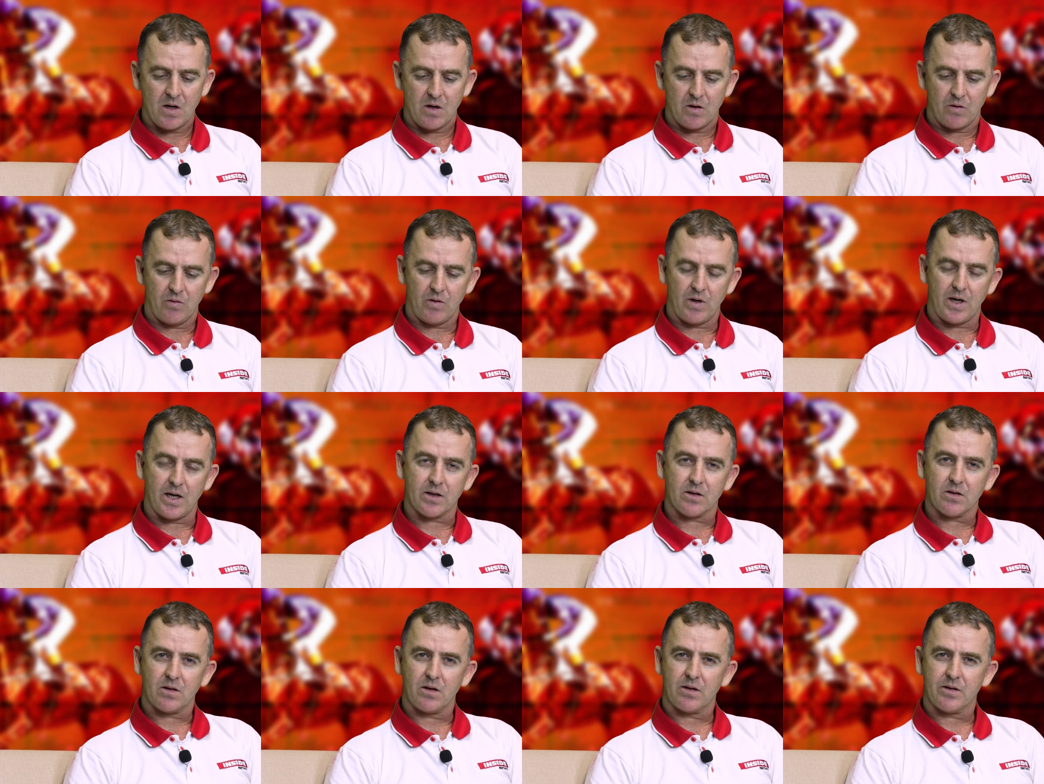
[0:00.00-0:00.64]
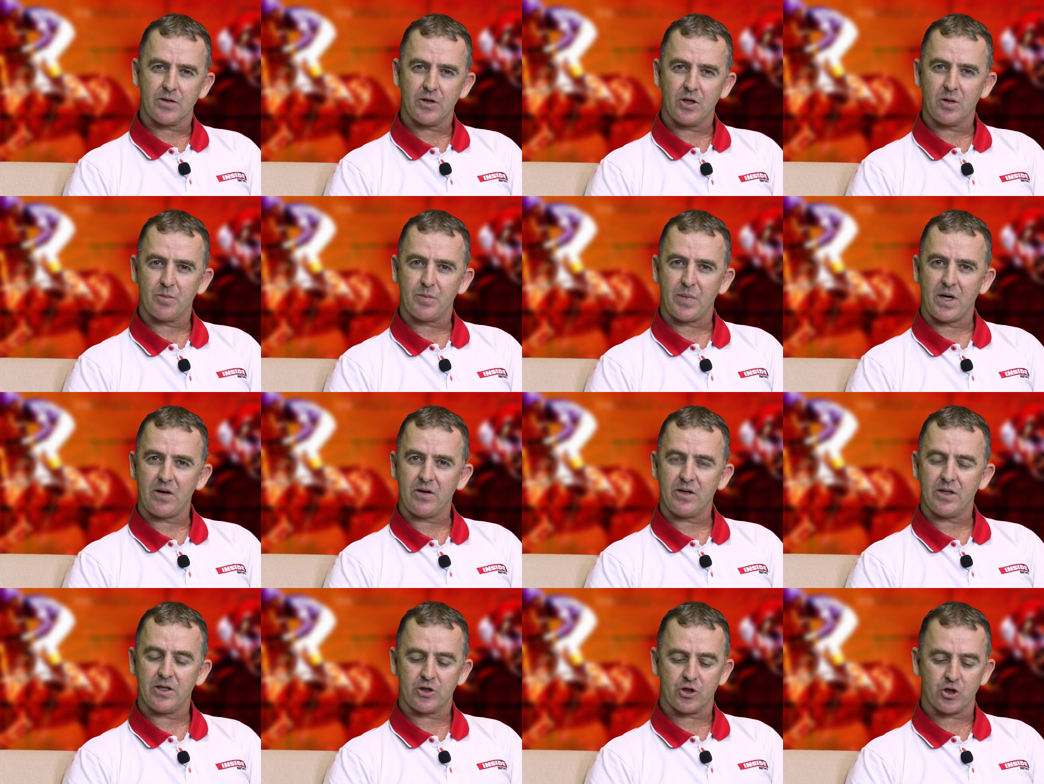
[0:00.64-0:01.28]
Right, the third
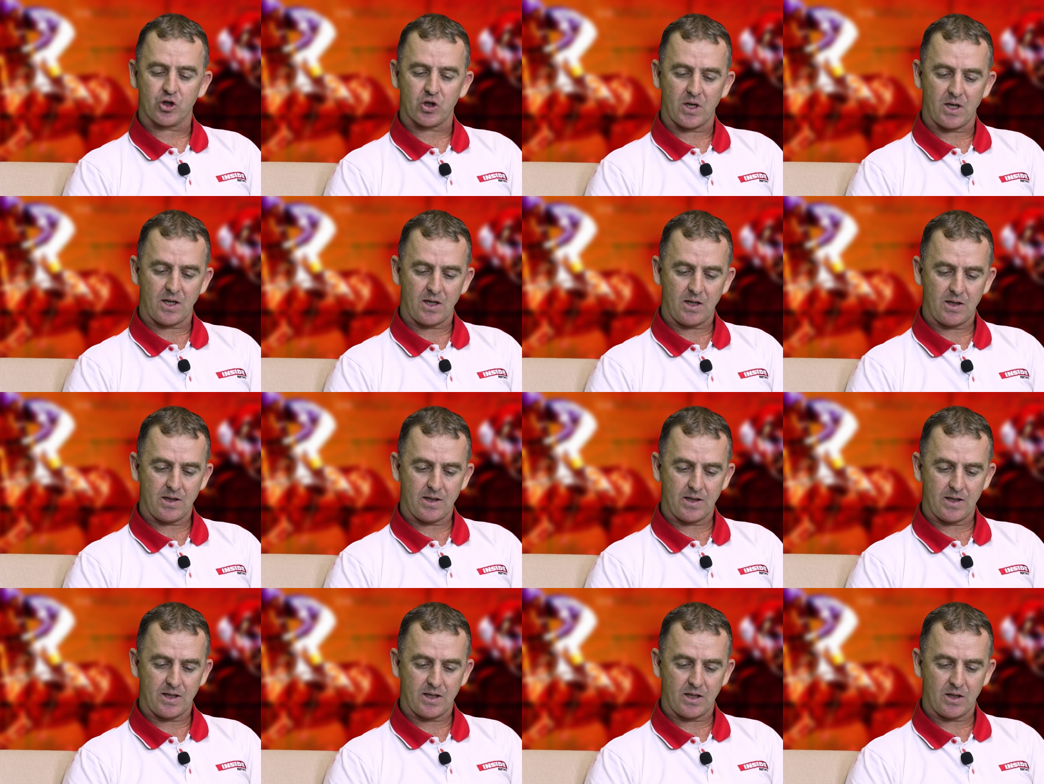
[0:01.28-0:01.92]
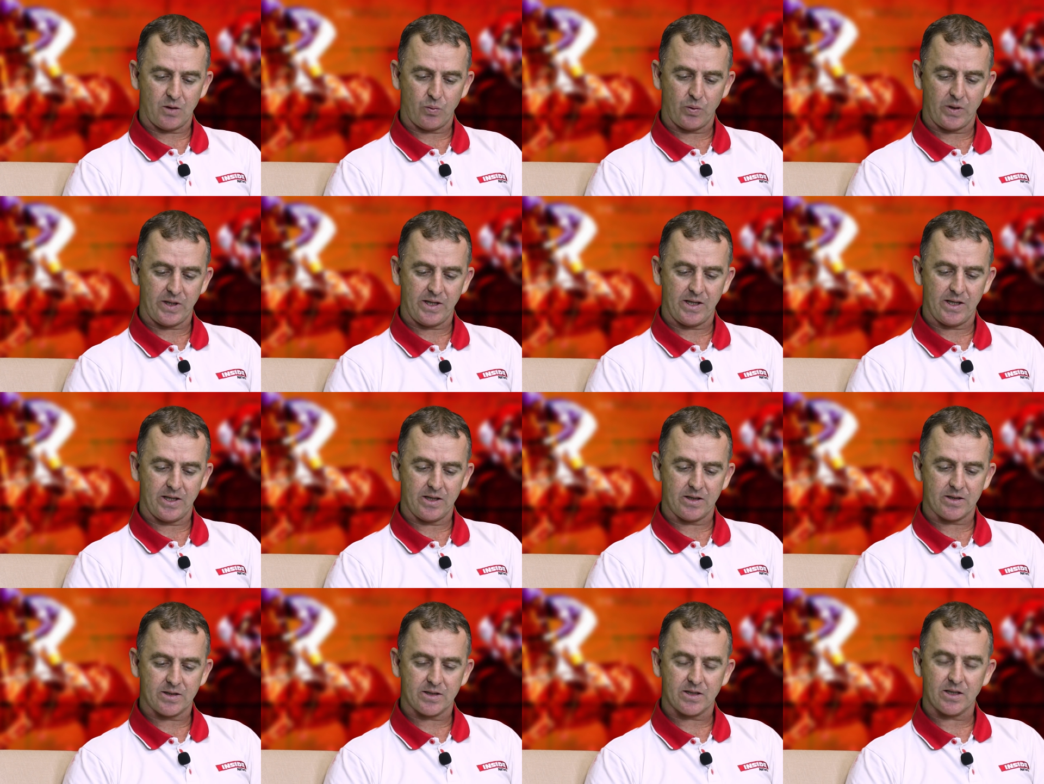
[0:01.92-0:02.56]
barrier trial, we
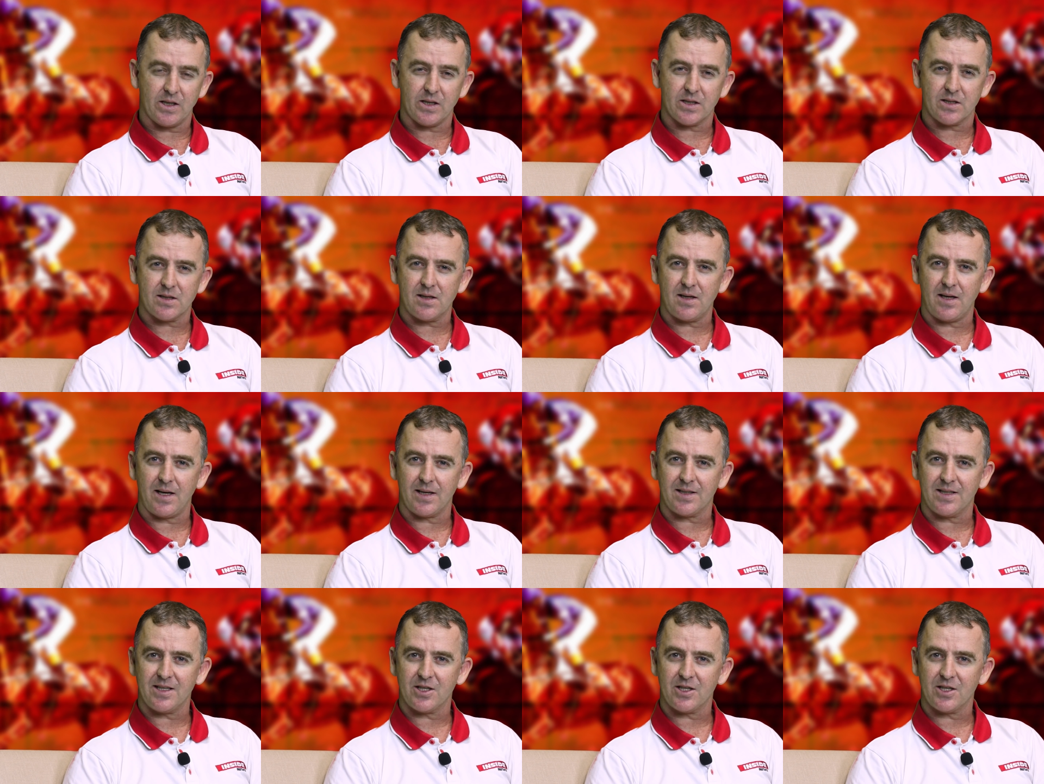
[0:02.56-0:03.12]
had Slightly